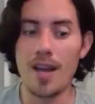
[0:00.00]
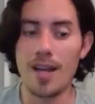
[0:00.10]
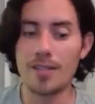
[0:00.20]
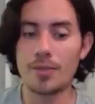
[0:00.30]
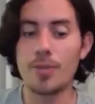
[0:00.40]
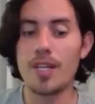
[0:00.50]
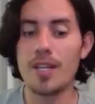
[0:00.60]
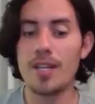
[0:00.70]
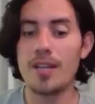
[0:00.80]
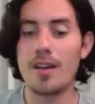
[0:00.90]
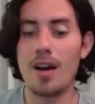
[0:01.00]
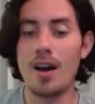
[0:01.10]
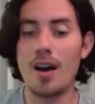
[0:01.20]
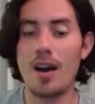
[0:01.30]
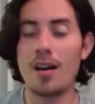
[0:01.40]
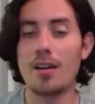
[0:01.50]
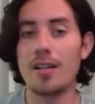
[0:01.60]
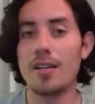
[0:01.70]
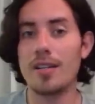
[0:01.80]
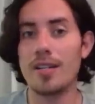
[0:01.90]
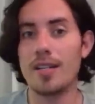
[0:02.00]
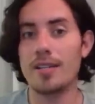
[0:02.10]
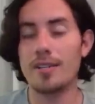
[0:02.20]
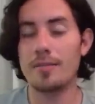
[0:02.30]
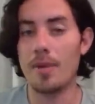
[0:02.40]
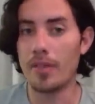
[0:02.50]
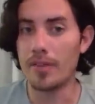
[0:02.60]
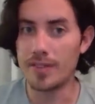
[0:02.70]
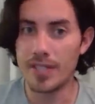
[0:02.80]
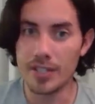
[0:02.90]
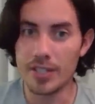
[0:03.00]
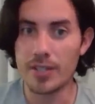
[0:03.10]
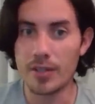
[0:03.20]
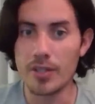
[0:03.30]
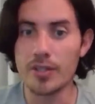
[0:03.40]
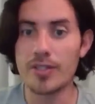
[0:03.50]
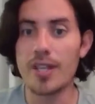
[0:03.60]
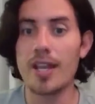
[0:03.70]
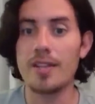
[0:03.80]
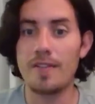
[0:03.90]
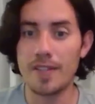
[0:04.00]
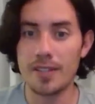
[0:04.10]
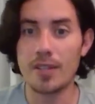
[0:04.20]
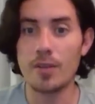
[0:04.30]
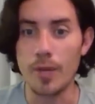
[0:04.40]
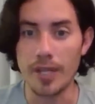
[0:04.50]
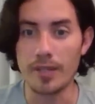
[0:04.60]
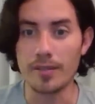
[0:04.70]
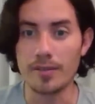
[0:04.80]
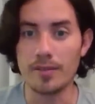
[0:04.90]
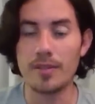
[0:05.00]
As we are in the month of Sagittarius and the physical week,